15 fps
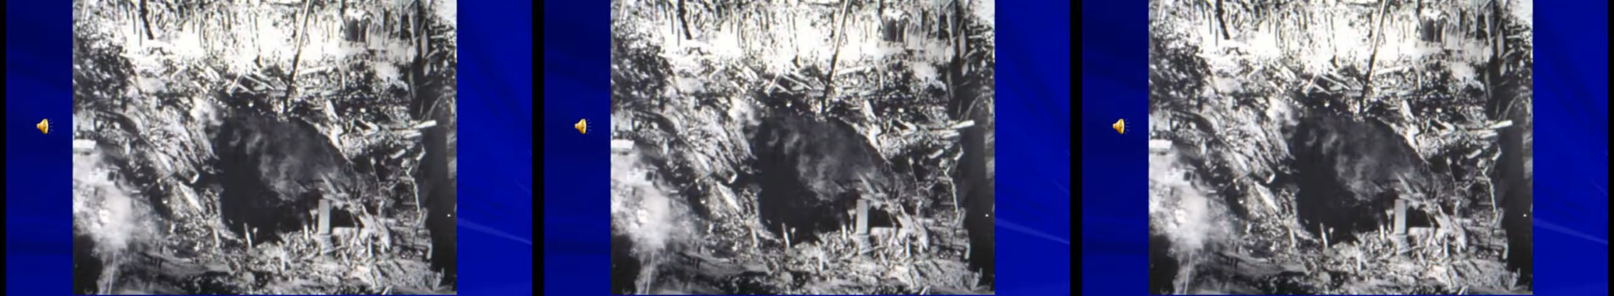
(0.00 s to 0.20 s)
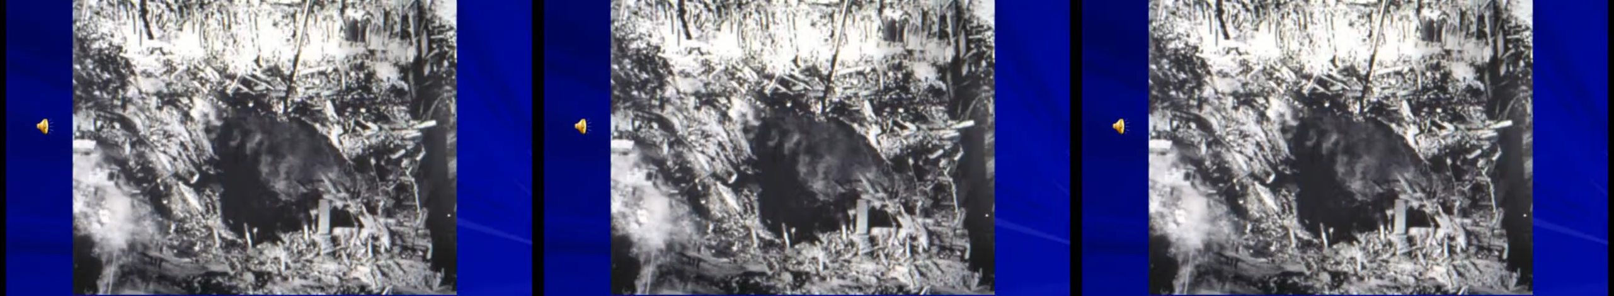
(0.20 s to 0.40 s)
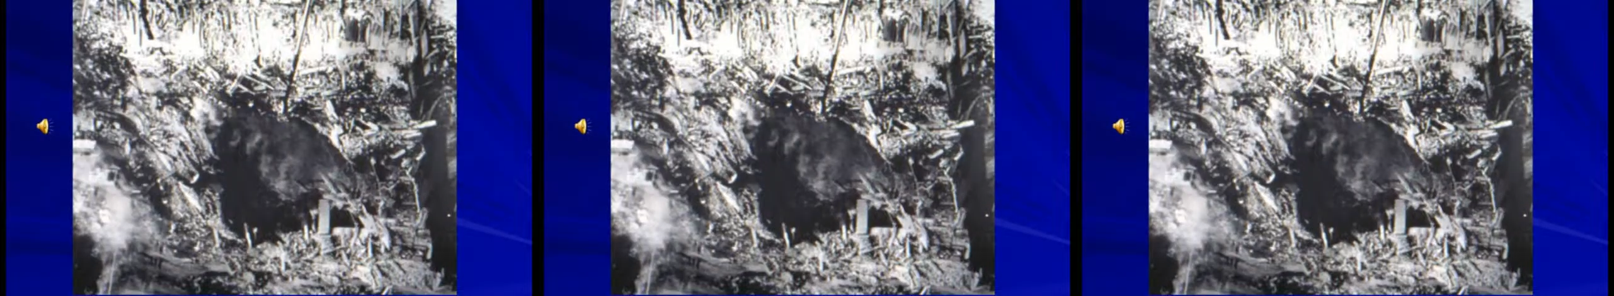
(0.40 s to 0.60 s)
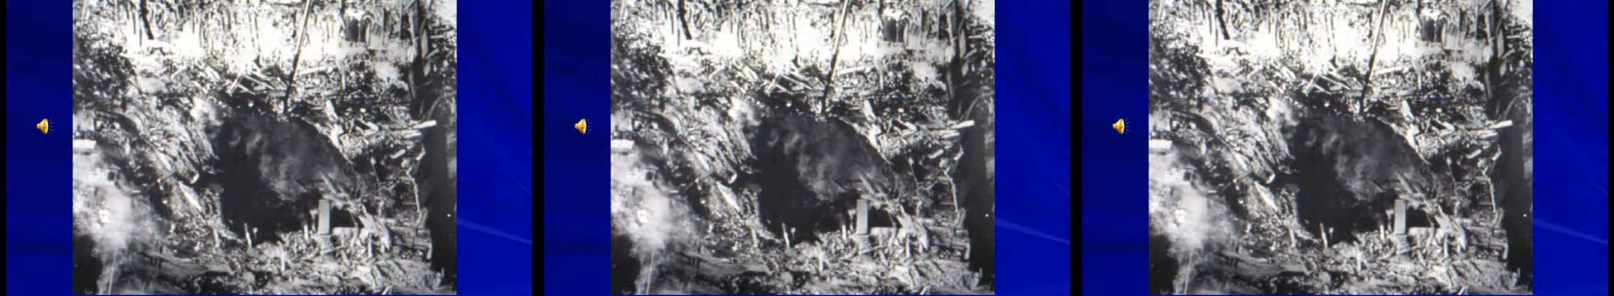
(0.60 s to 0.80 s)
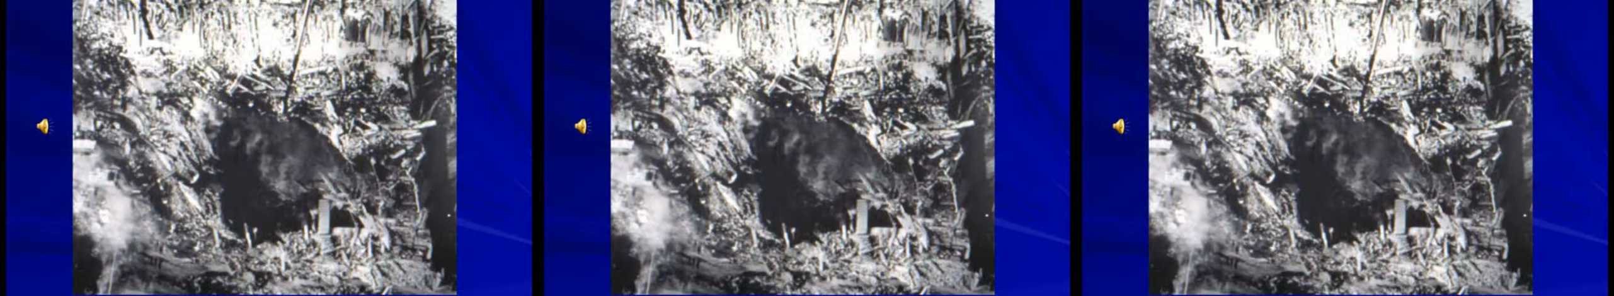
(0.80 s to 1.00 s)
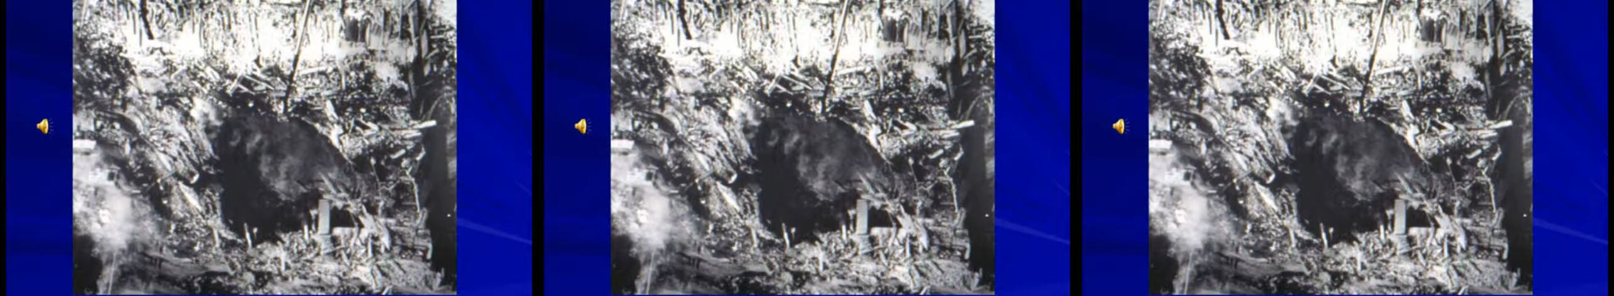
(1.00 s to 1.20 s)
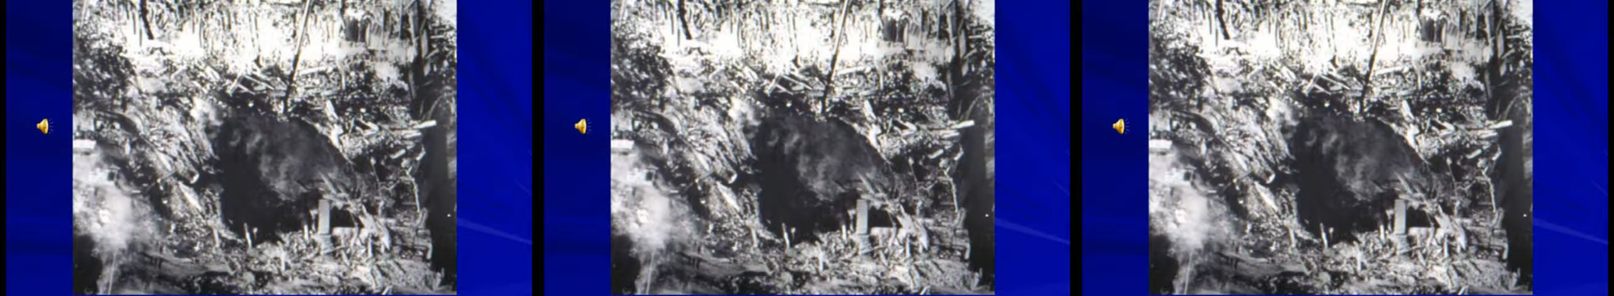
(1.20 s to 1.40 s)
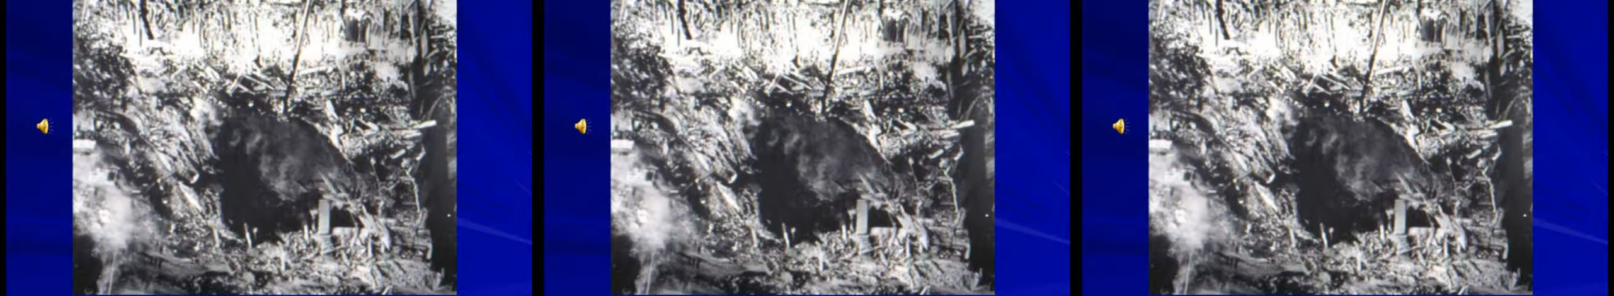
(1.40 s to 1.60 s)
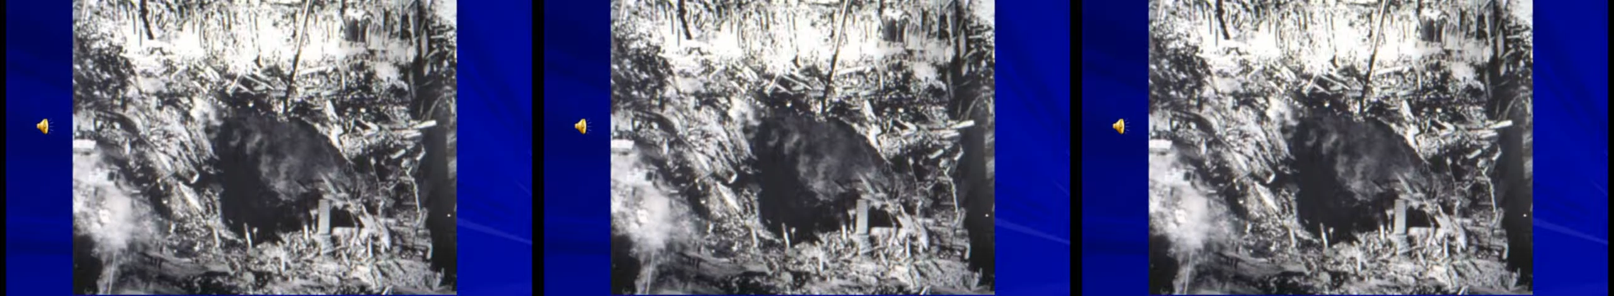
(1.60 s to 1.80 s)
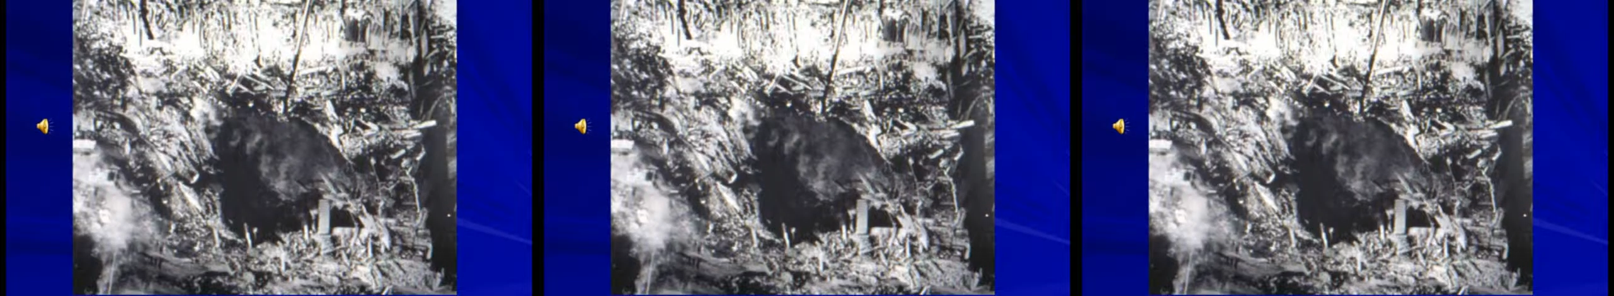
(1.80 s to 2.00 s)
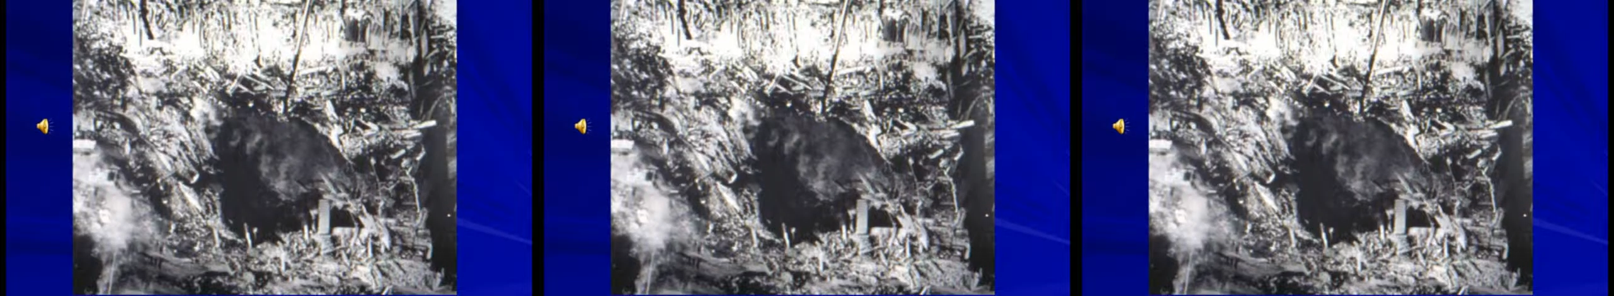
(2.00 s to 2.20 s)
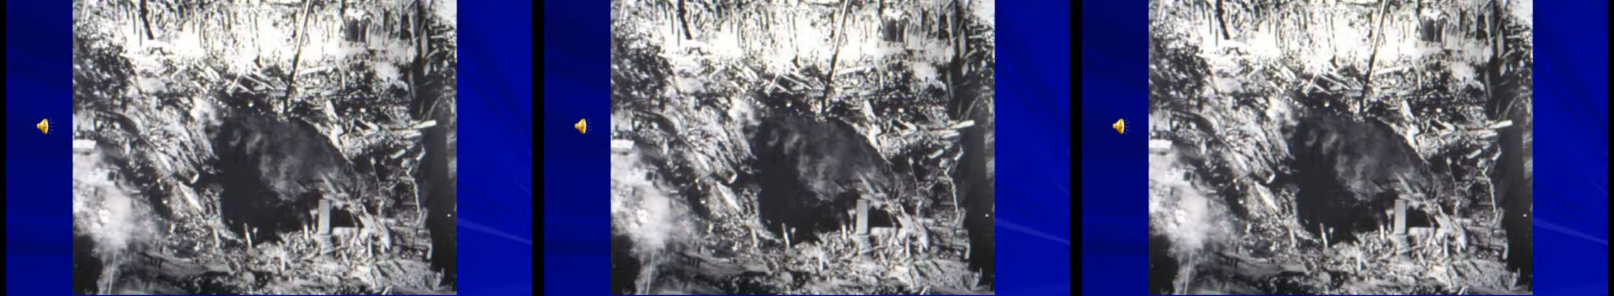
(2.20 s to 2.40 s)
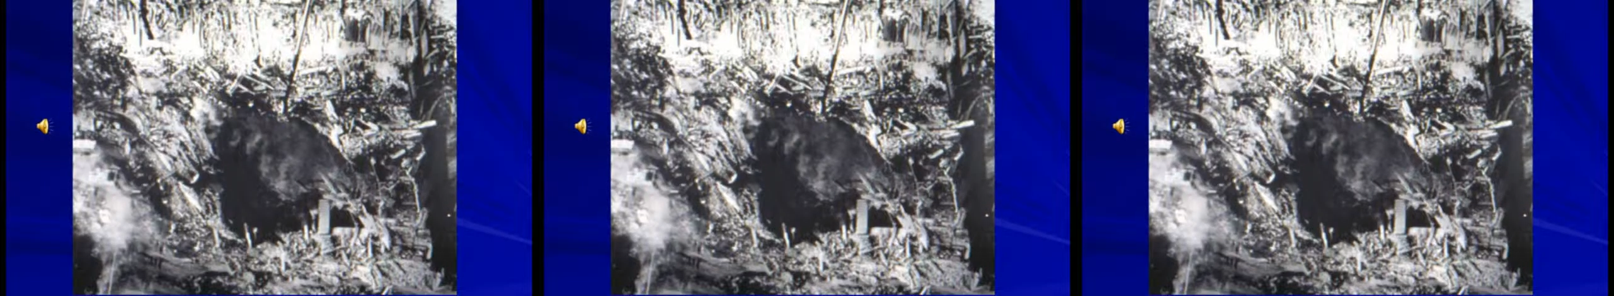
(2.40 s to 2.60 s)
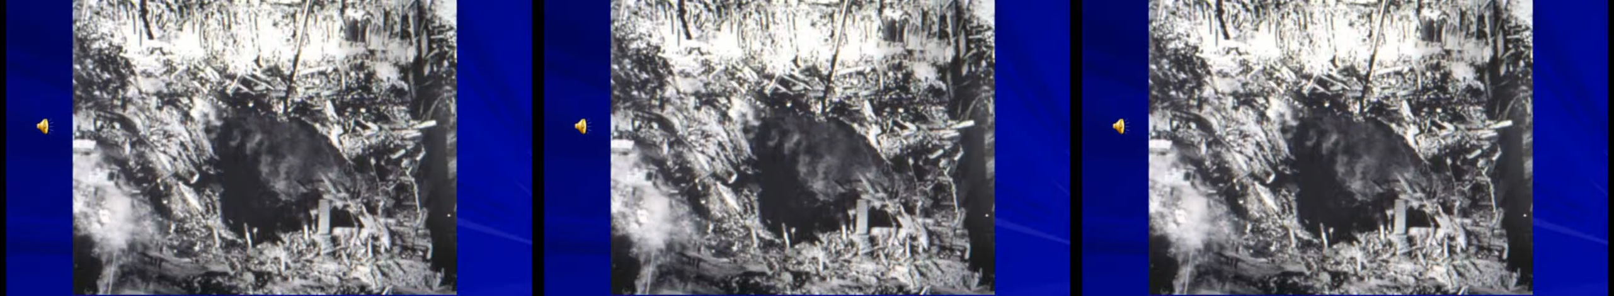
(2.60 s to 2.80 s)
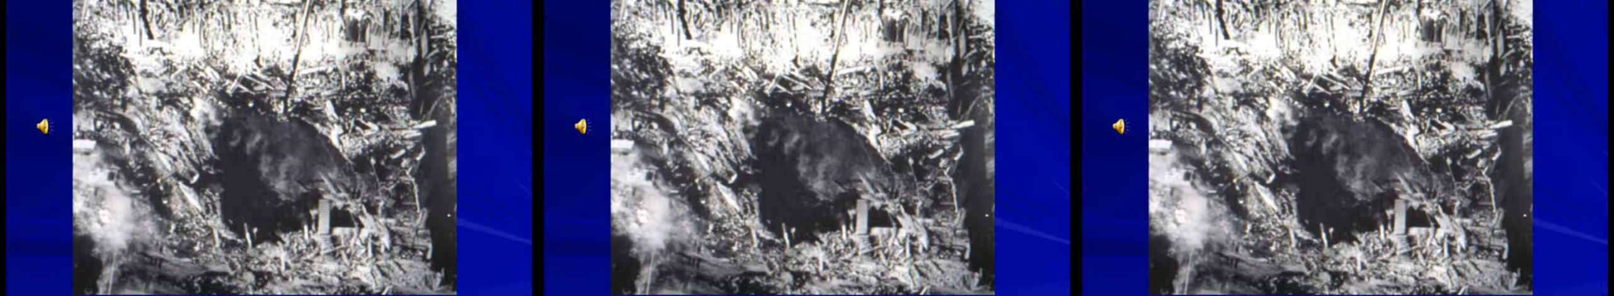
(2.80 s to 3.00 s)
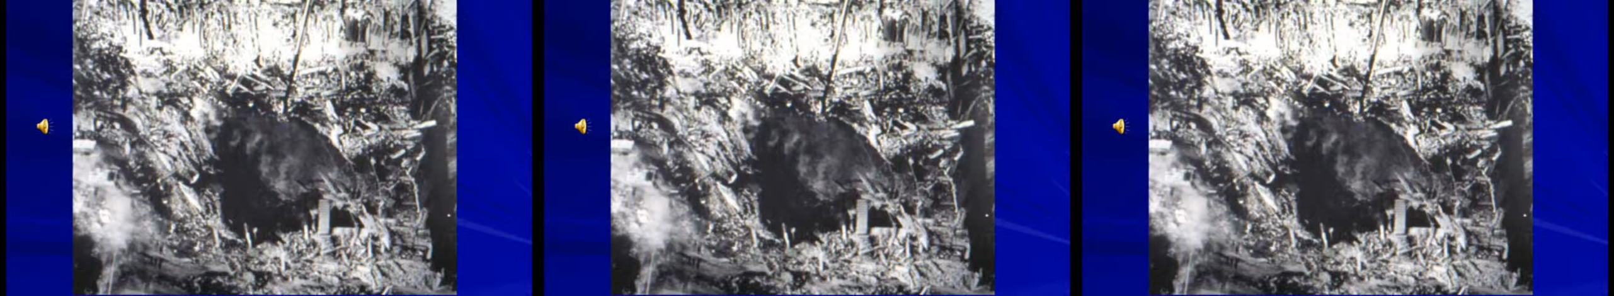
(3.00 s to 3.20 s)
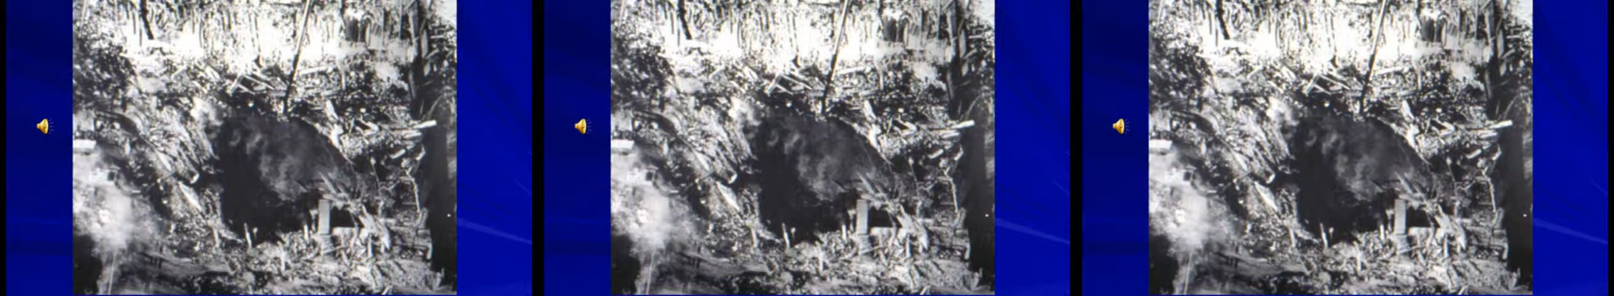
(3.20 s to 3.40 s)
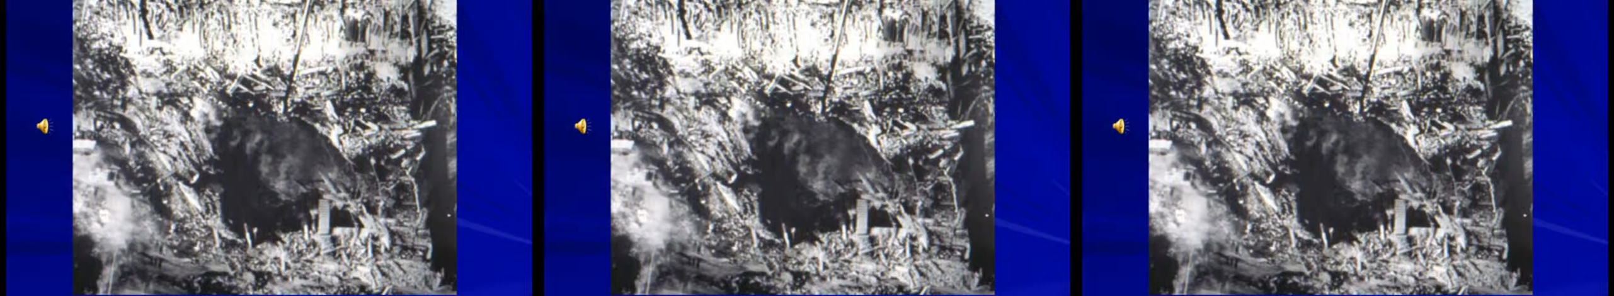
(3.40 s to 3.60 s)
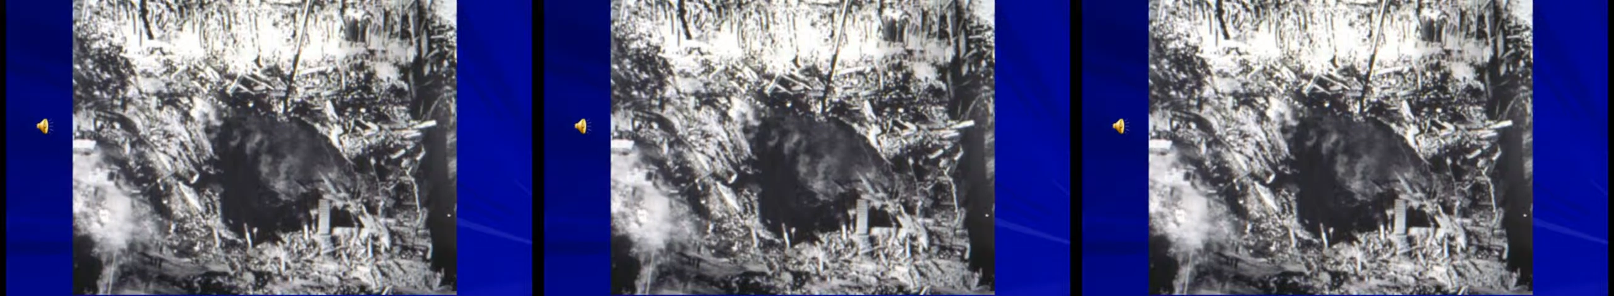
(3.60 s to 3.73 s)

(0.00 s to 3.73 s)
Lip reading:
[unreadable: no face in view]